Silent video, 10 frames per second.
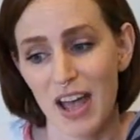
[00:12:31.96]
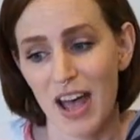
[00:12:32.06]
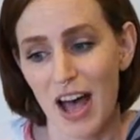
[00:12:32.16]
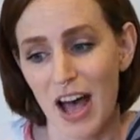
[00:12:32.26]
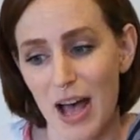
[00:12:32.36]

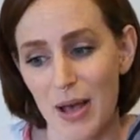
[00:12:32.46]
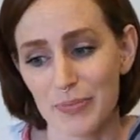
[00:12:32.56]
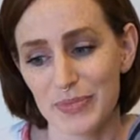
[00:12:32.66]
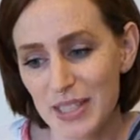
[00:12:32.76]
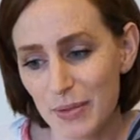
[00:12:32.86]
Some
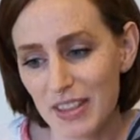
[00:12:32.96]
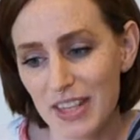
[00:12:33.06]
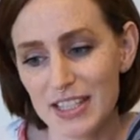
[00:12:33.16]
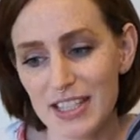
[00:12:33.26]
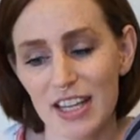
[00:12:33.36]
of the
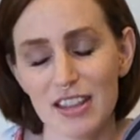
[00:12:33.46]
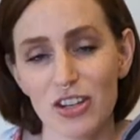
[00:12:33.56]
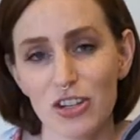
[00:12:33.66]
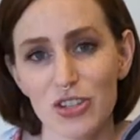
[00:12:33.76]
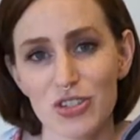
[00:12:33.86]
things that I think
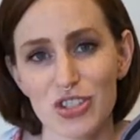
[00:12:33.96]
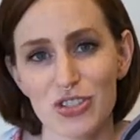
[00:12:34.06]
could use